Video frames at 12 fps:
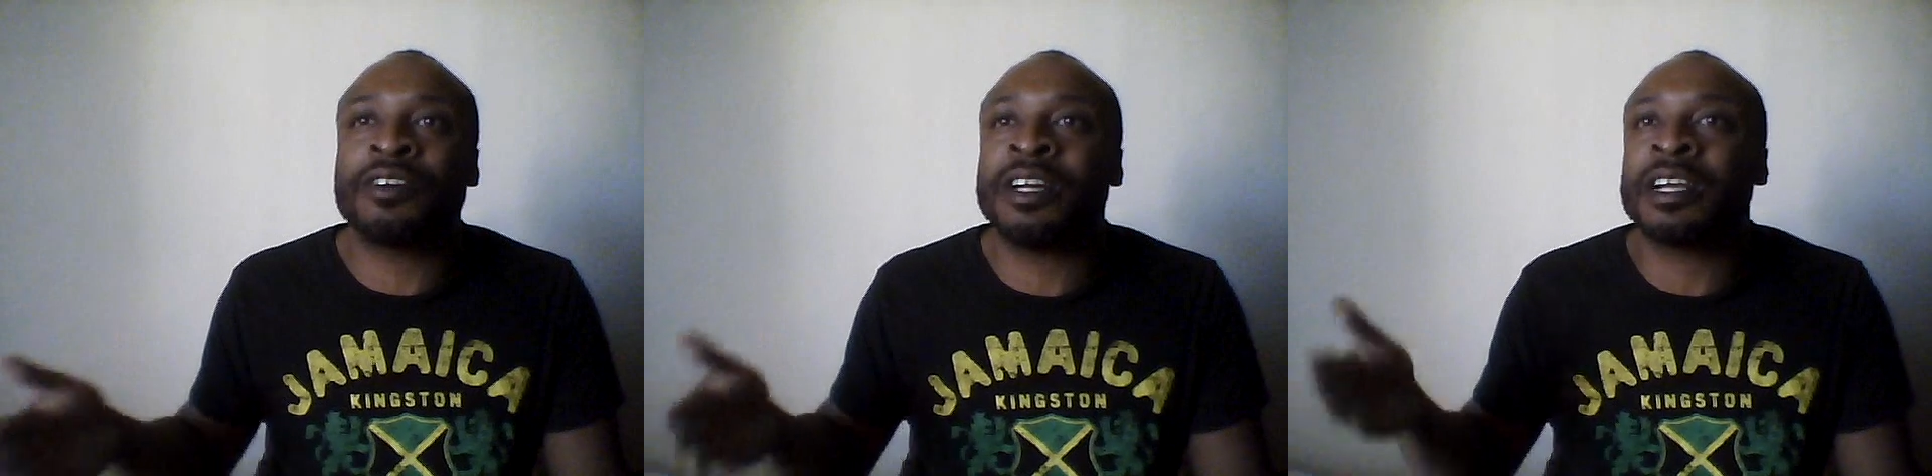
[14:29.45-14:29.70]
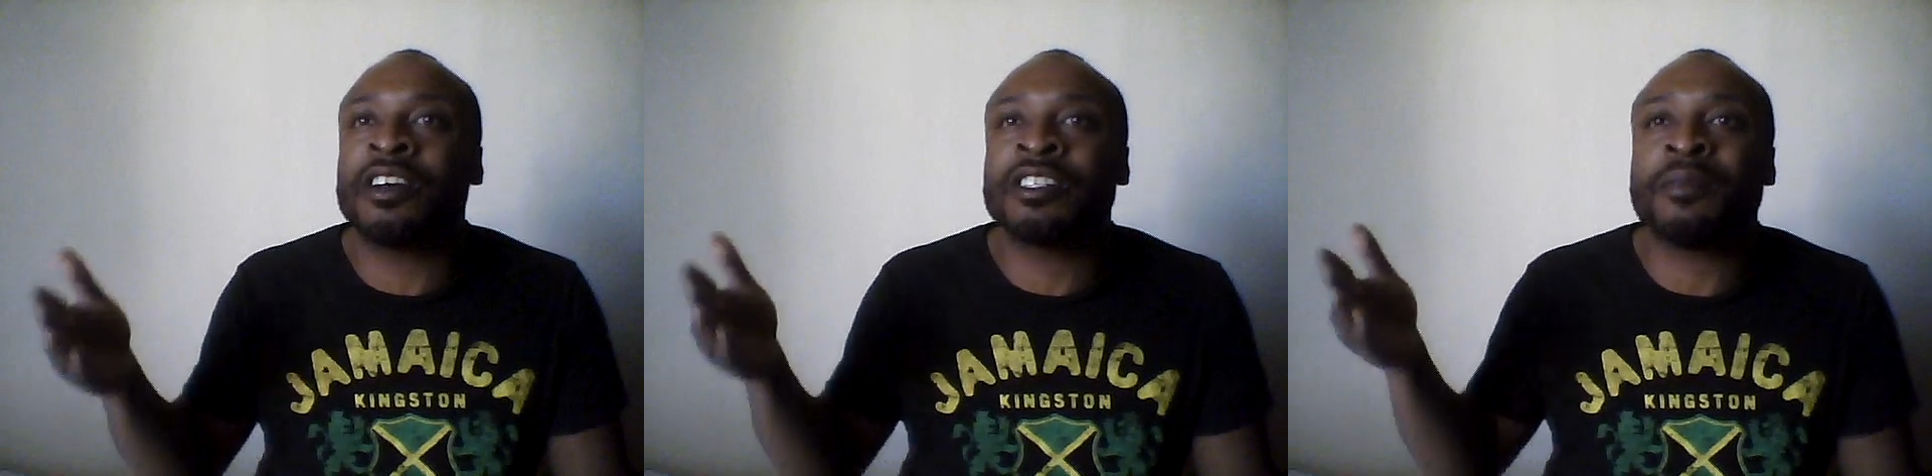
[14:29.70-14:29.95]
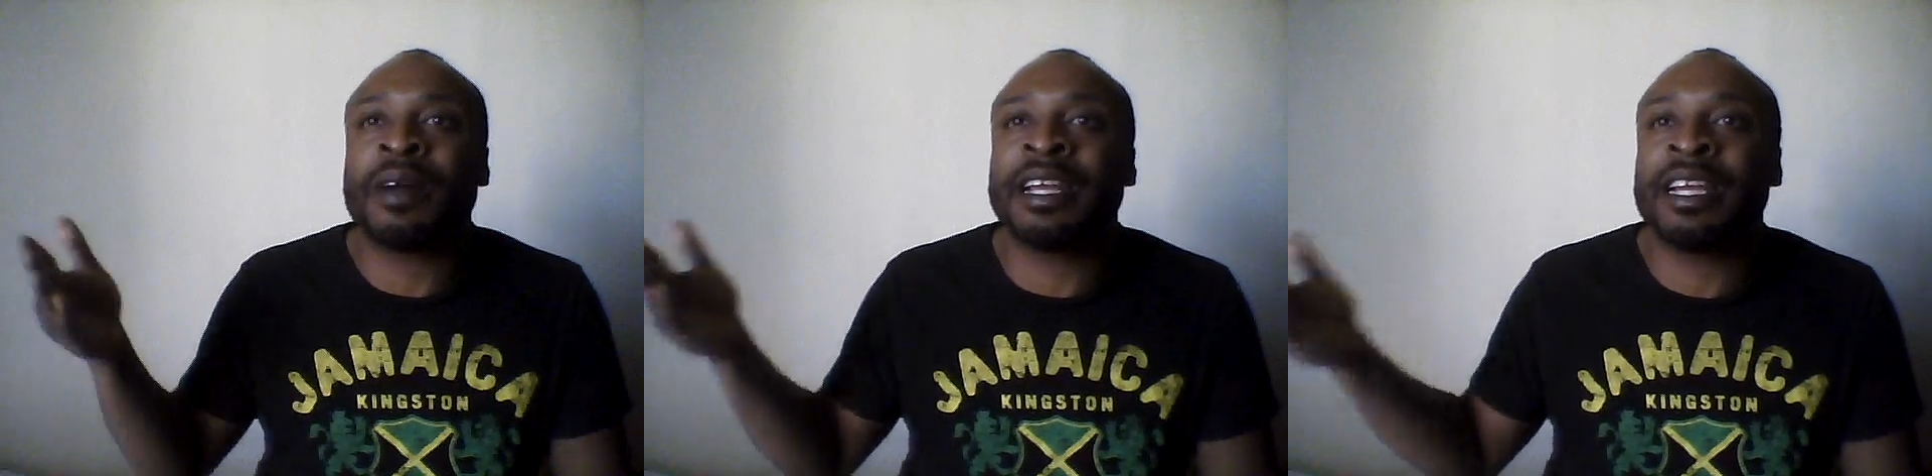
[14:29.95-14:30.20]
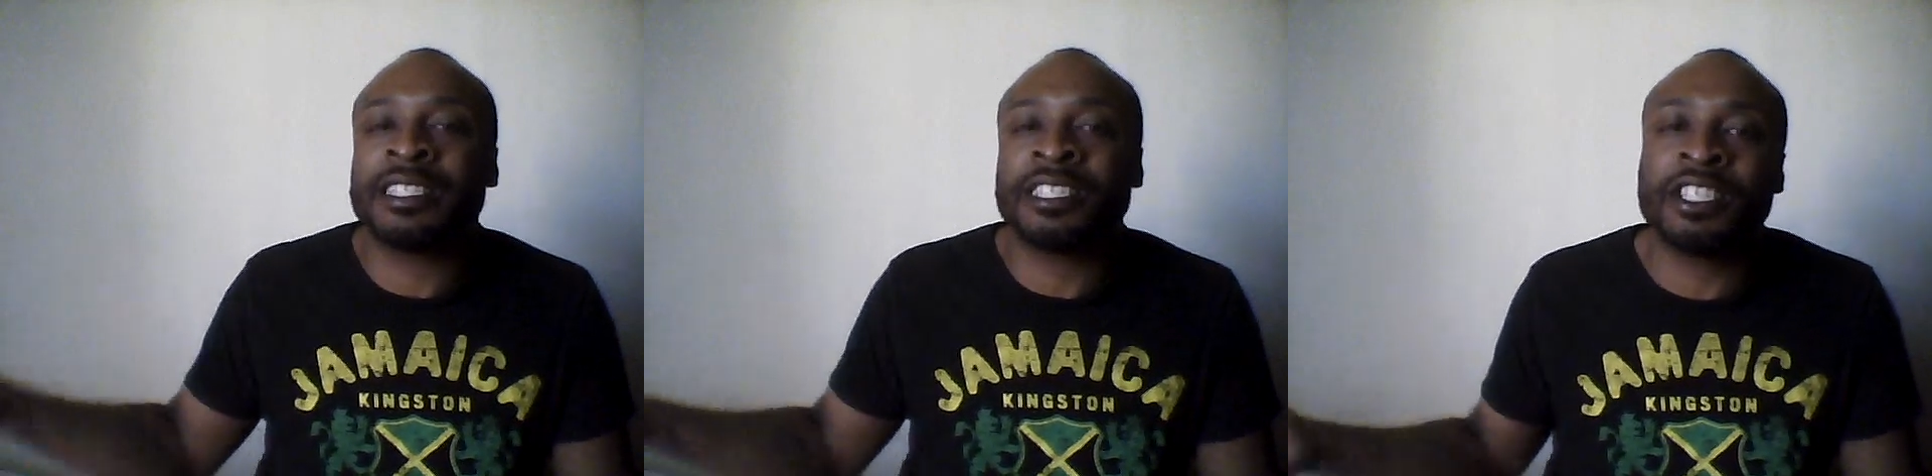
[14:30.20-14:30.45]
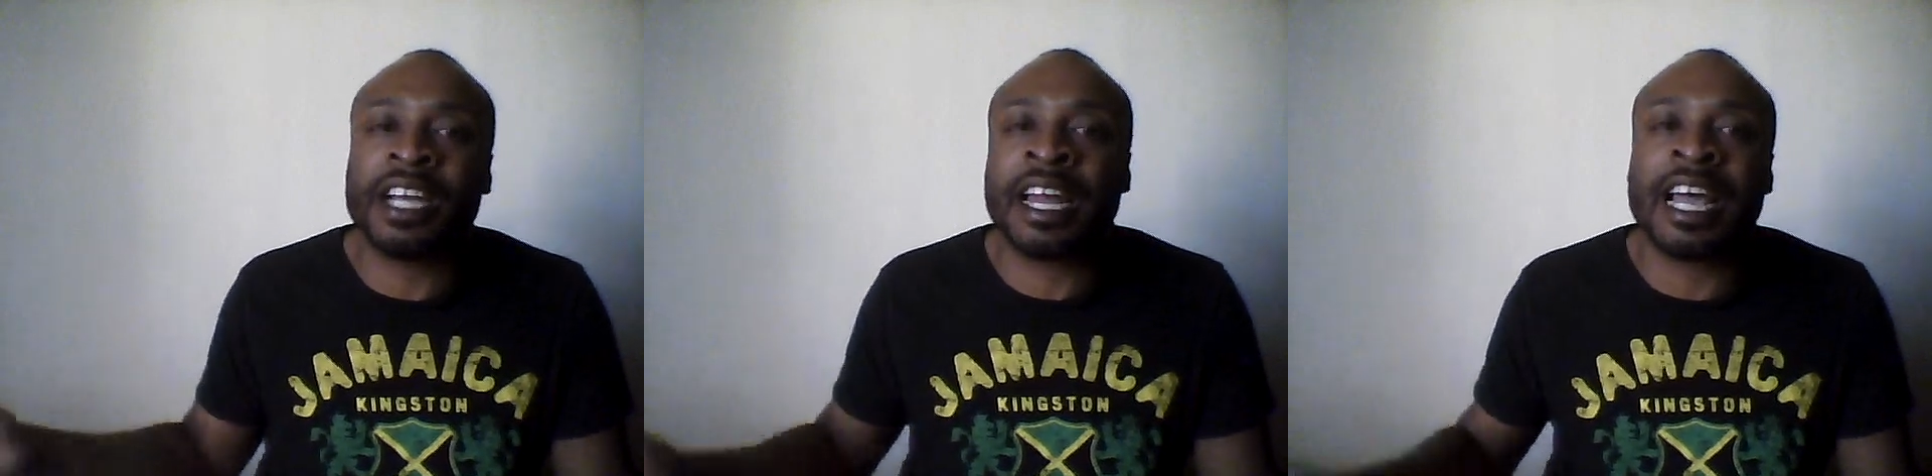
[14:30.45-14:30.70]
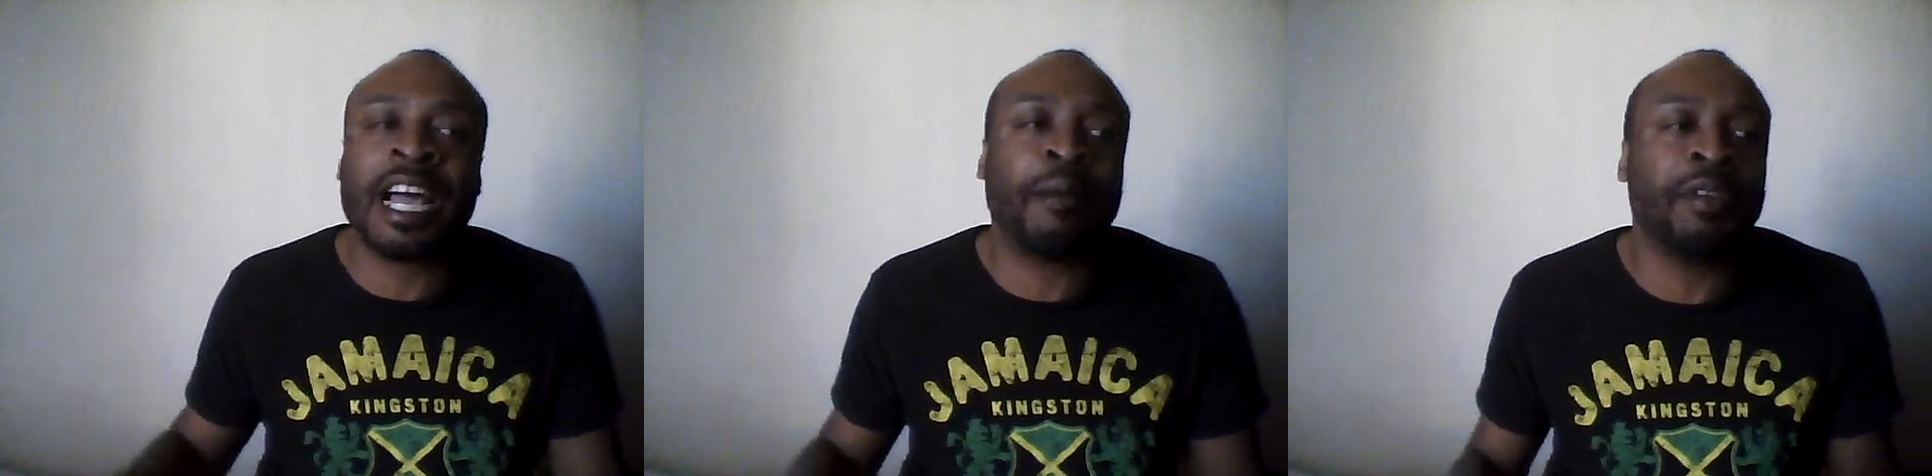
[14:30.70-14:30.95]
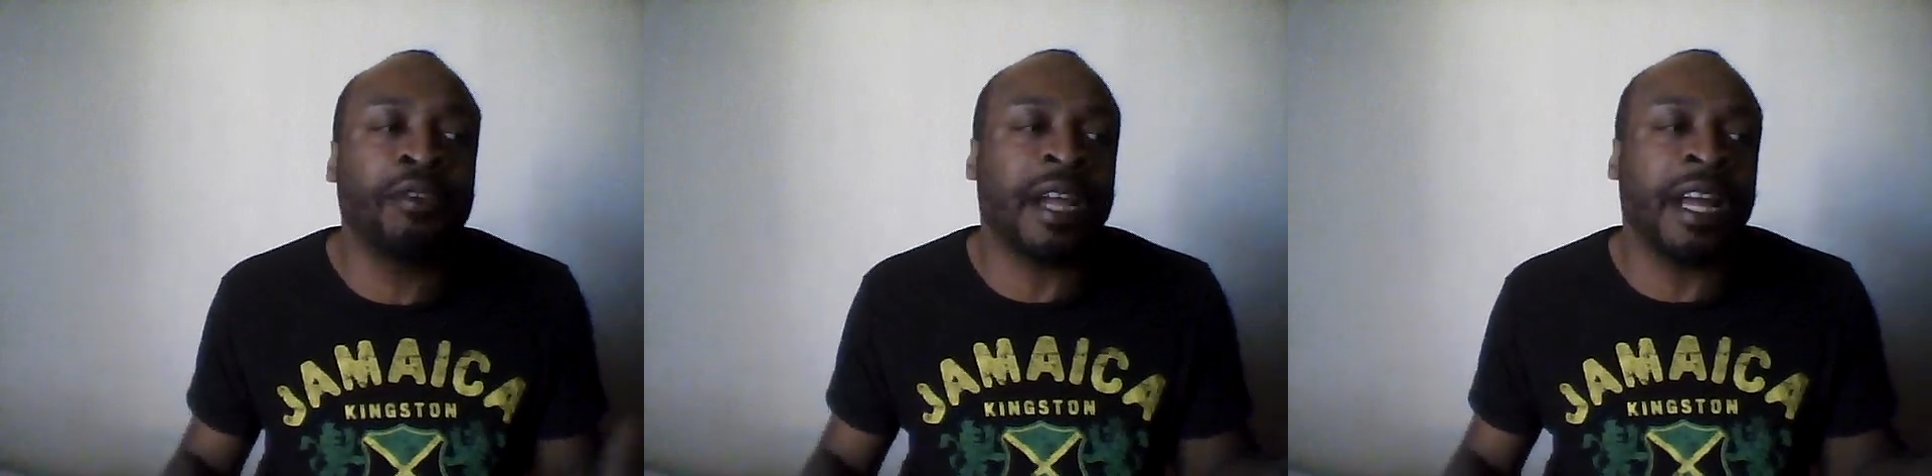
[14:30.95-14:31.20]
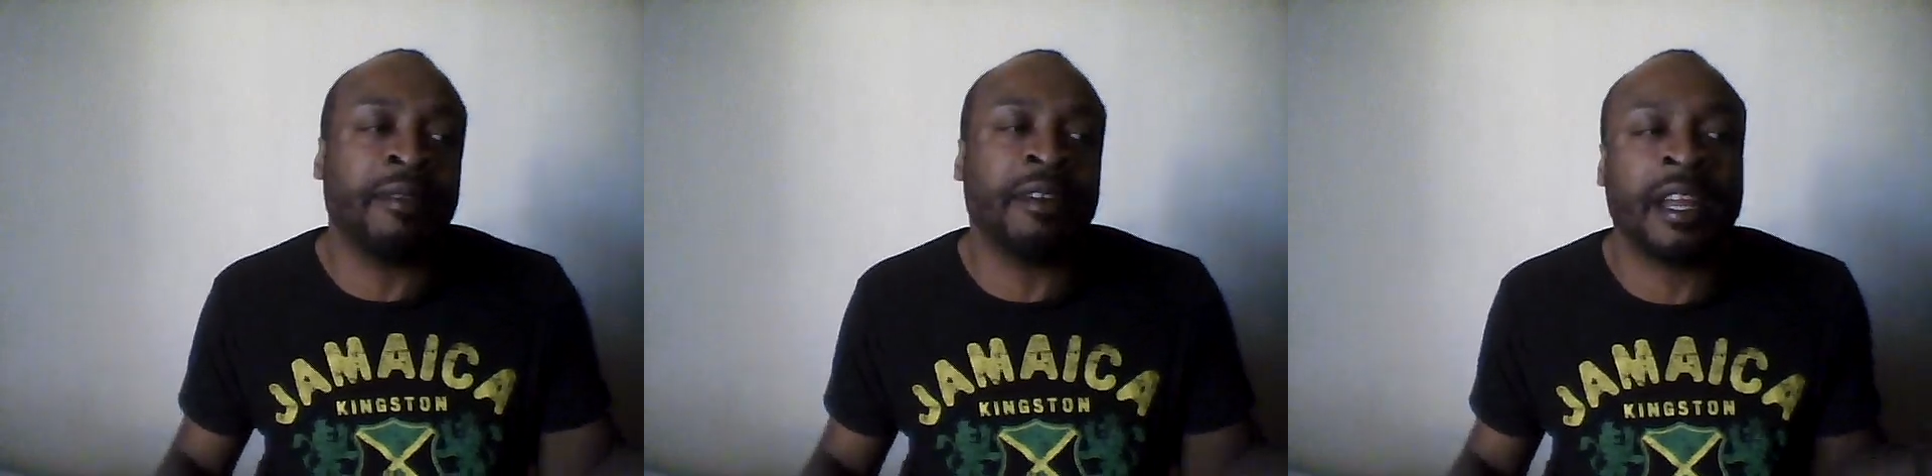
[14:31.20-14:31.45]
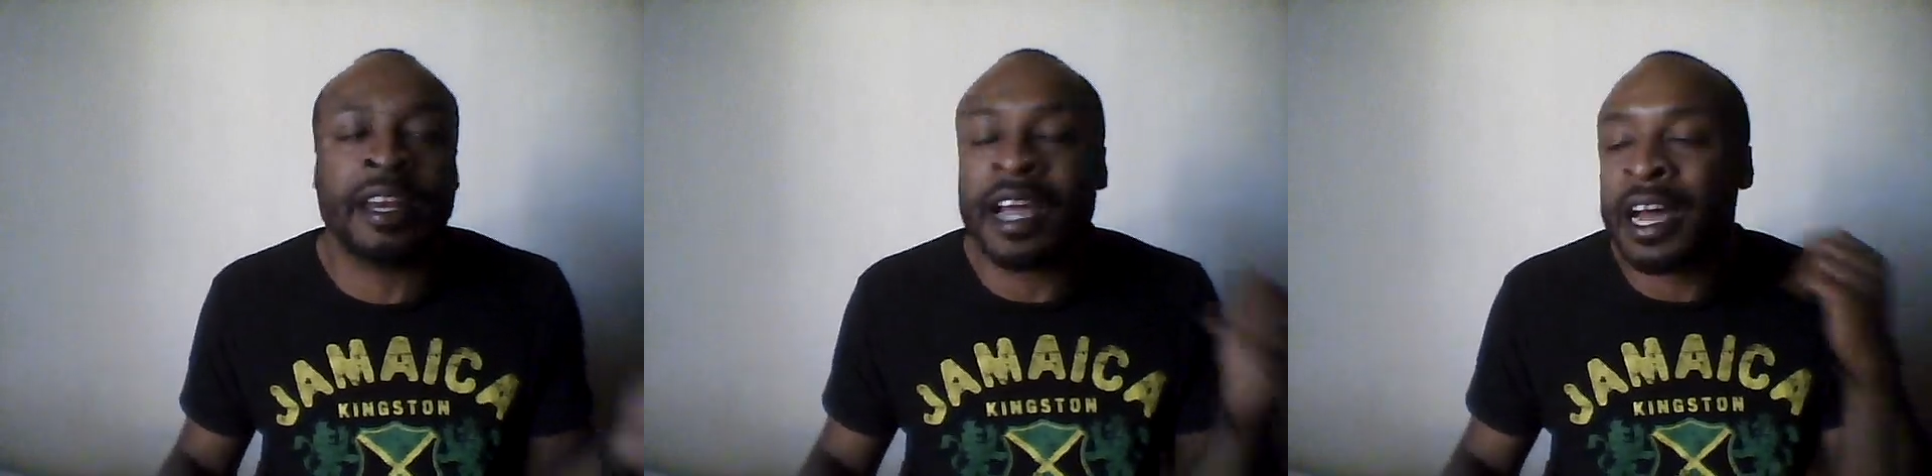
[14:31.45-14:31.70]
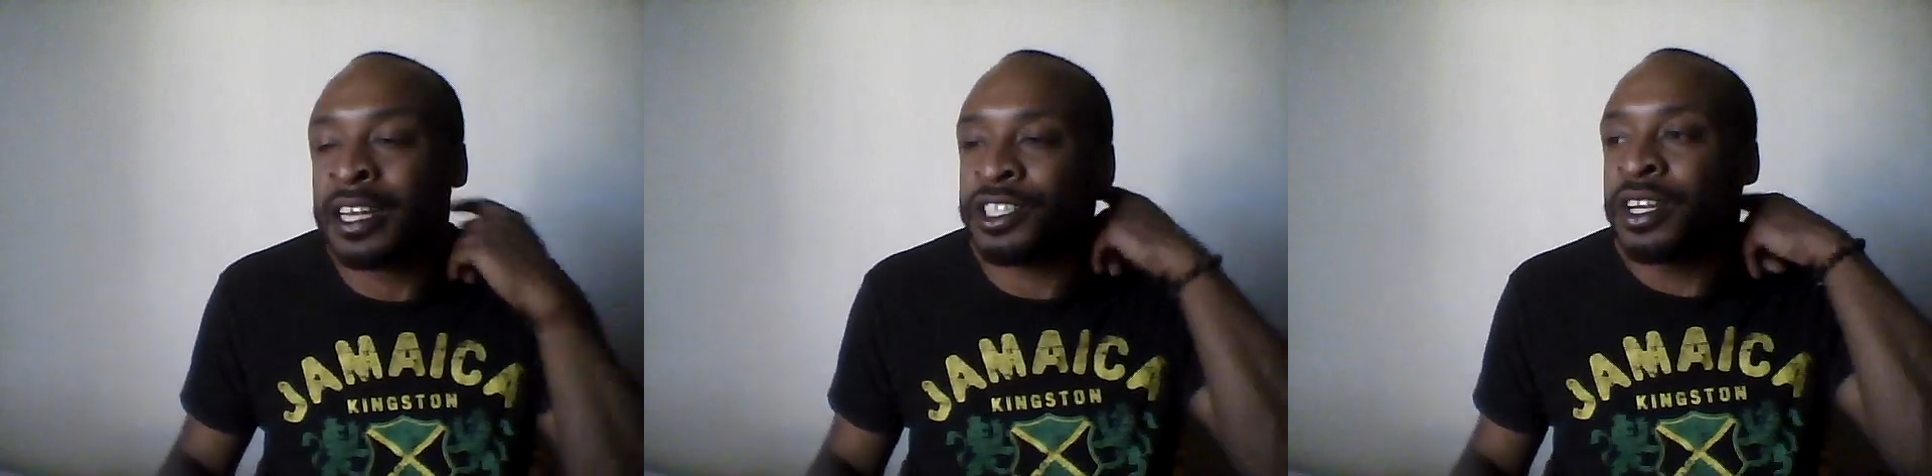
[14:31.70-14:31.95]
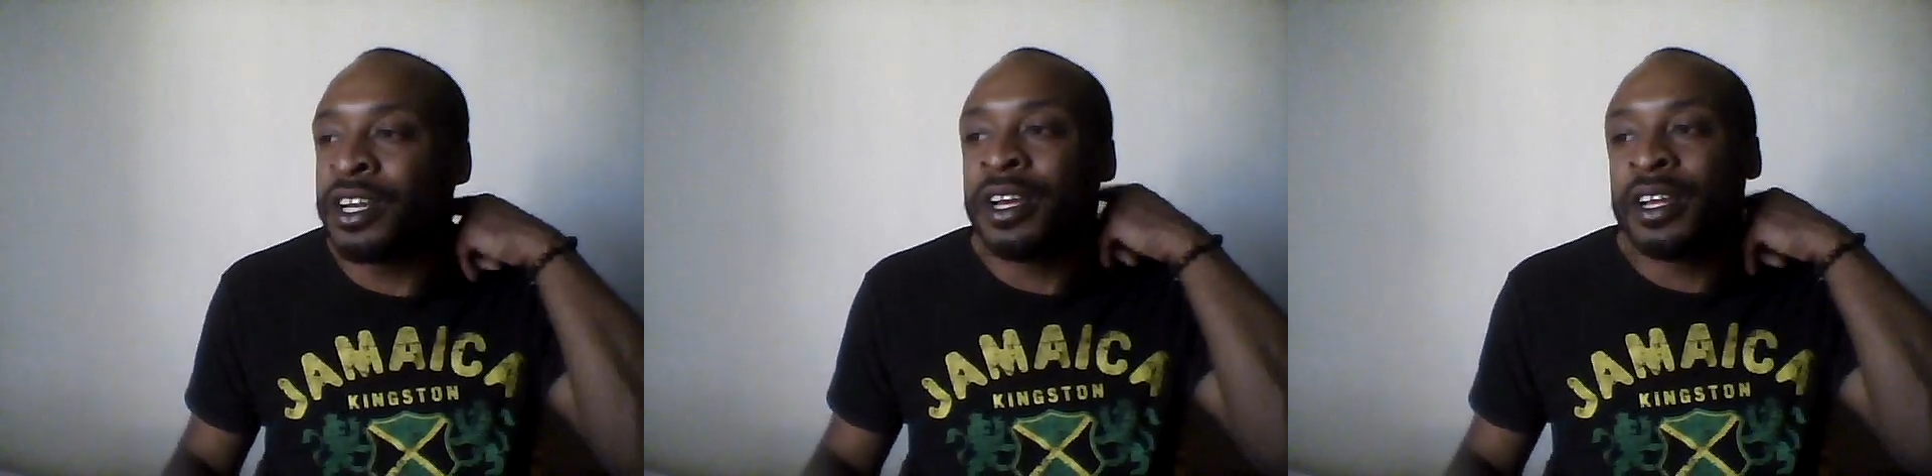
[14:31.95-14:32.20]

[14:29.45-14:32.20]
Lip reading: trying to call somebody else's child out, but you can't even acknowledge